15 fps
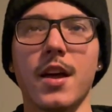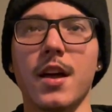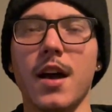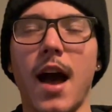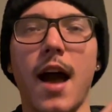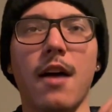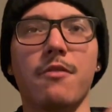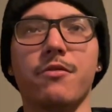
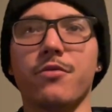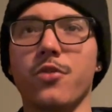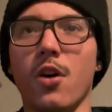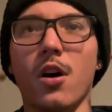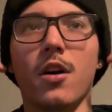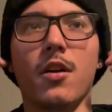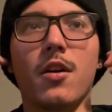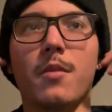I've
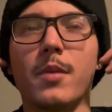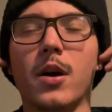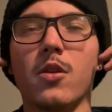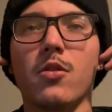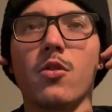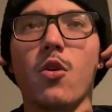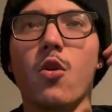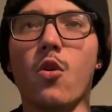thought about
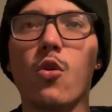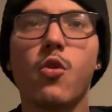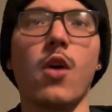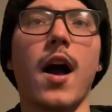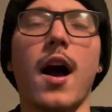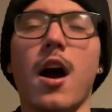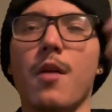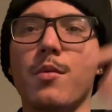whole
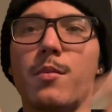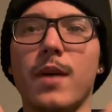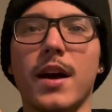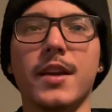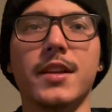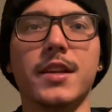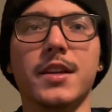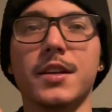album
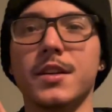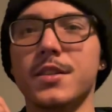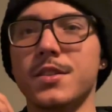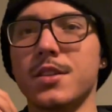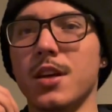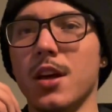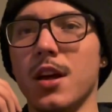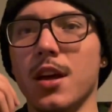ideas,
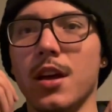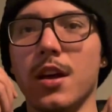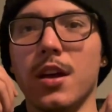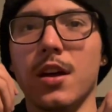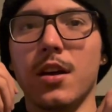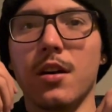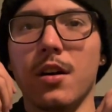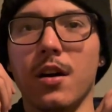
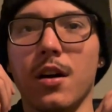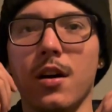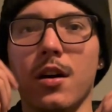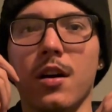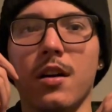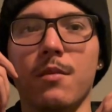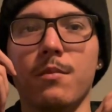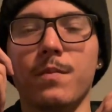
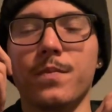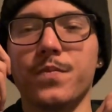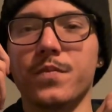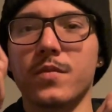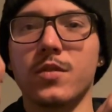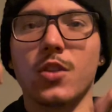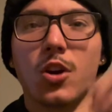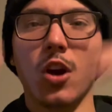
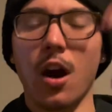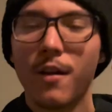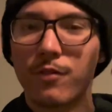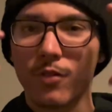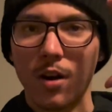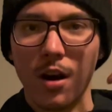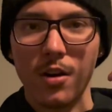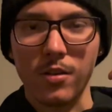the cover
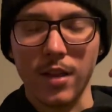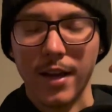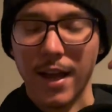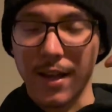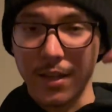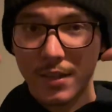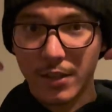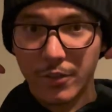art, like I
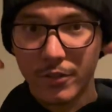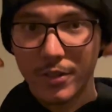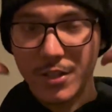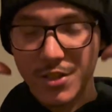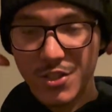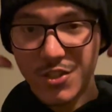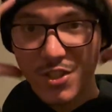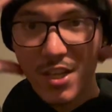can literally
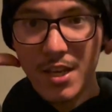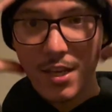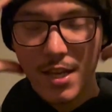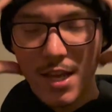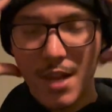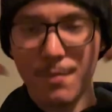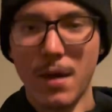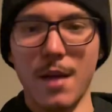see it
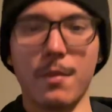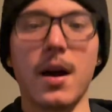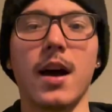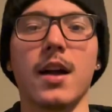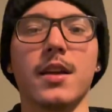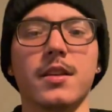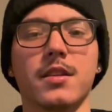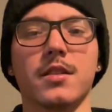in my
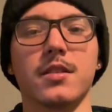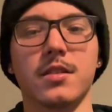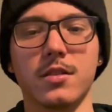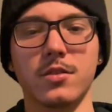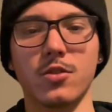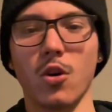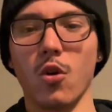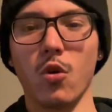mind.
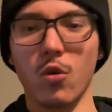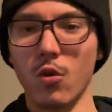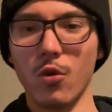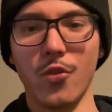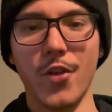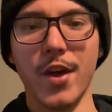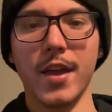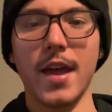The whole
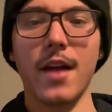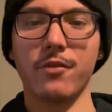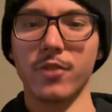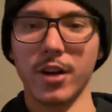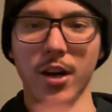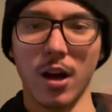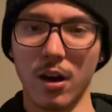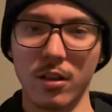thing, every
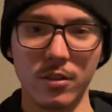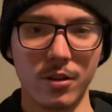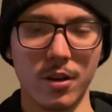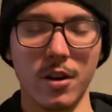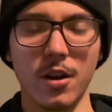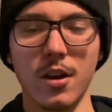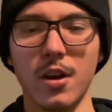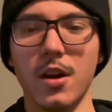color,
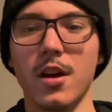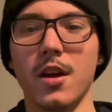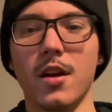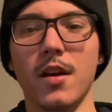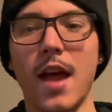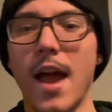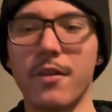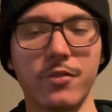
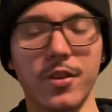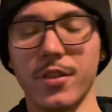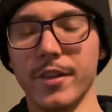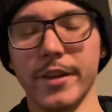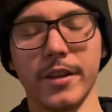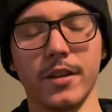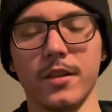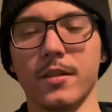
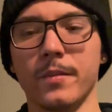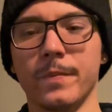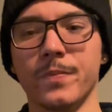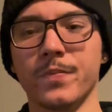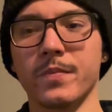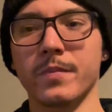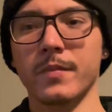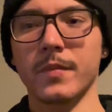everything.
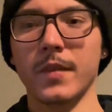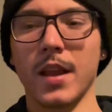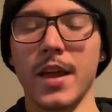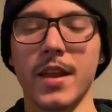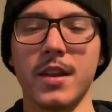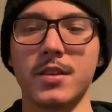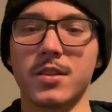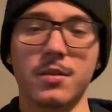
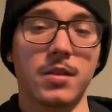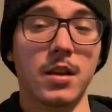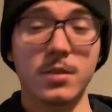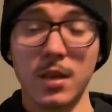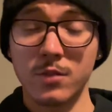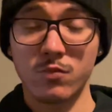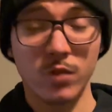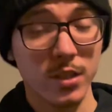And sometimes
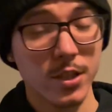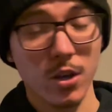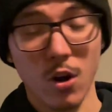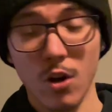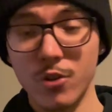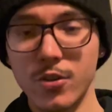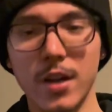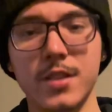that's really all
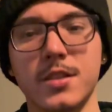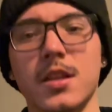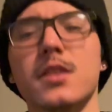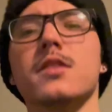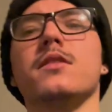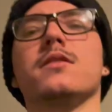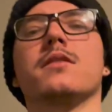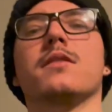you guys need.